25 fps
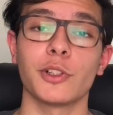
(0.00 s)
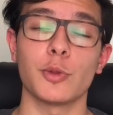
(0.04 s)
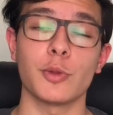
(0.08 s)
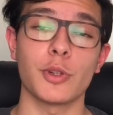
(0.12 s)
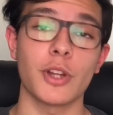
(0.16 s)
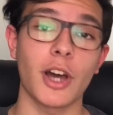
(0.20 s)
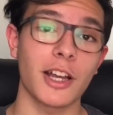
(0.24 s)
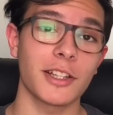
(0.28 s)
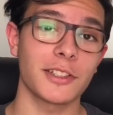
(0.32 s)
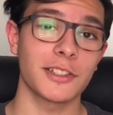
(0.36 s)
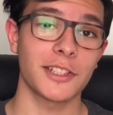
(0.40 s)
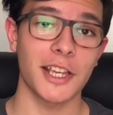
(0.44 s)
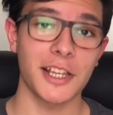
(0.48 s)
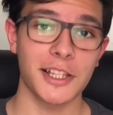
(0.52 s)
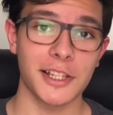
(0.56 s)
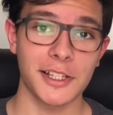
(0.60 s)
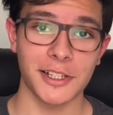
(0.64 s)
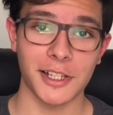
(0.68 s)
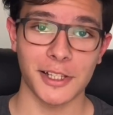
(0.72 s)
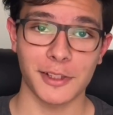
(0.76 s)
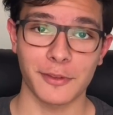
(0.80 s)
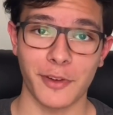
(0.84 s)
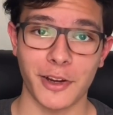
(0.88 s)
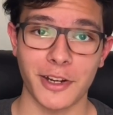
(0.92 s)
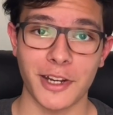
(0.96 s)
not take this
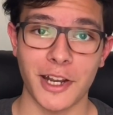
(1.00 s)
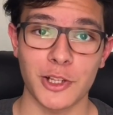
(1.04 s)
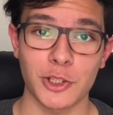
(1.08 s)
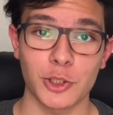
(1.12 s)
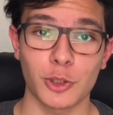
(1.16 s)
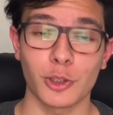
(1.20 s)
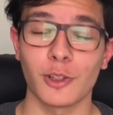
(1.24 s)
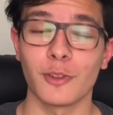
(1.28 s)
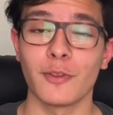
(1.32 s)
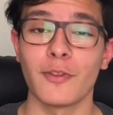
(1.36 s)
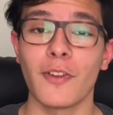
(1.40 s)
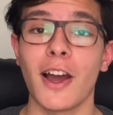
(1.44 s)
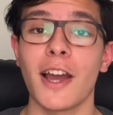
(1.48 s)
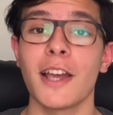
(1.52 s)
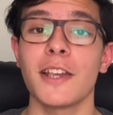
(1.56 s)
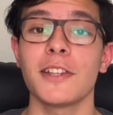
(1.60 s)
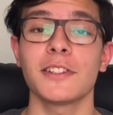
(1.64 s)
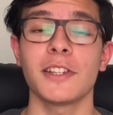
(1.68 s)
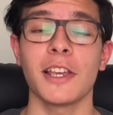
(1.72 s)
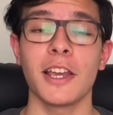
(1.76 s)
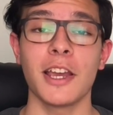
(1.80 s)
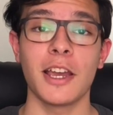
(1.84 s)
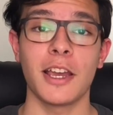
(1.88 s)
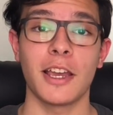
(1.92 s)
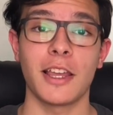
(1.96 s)
as financial
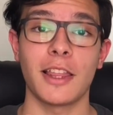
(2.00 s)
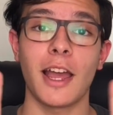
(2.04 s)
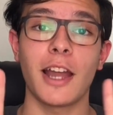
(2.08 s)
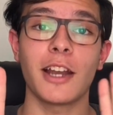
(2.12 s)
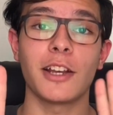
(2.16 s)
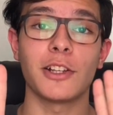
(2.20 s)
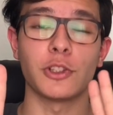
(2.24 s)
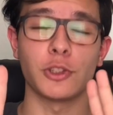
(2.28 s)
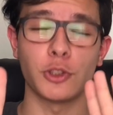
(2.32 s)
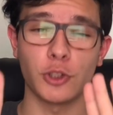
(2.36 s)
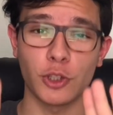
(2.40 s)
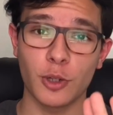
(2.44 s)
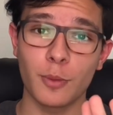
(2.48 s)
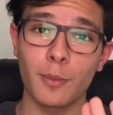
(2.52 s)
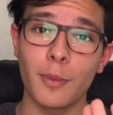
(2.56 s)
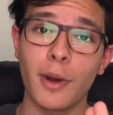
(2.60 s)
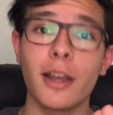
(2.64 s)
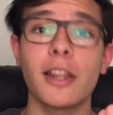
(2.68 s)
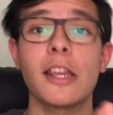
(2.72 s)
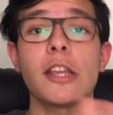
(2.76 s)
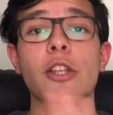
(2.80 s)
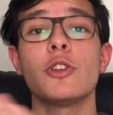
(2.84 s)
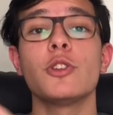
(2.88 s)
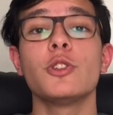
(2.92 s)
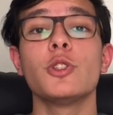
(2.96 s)
advice. That is your
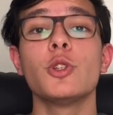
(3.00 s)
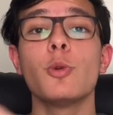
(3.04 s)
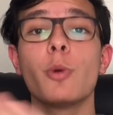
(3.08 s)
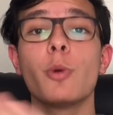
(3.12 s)
money. You do